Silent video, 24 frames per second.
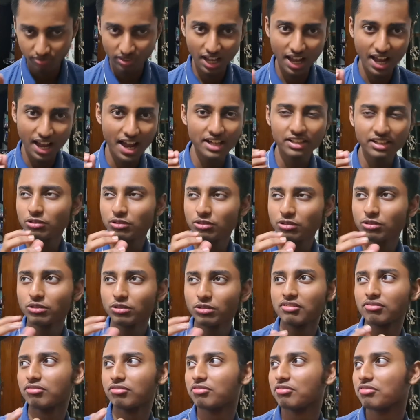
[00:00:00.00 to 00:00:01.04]
I don't know, like,
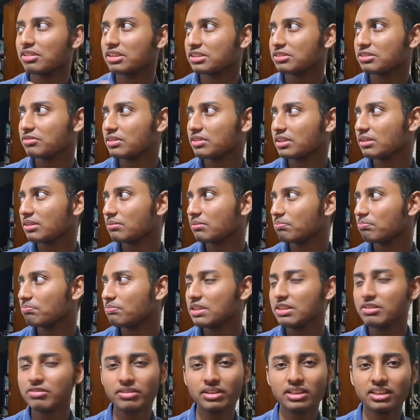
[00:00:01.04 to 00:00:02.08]
what's with
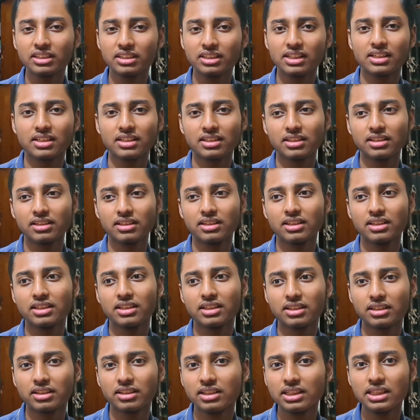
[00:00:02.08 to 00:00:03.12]
P1 and like
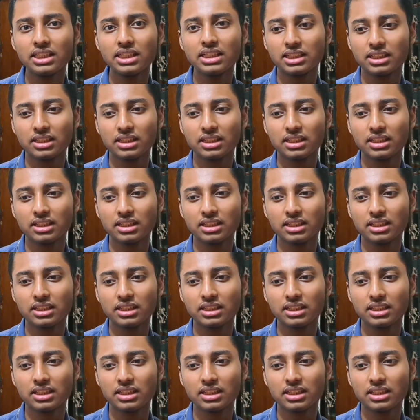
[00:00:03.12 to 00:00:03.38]
leak?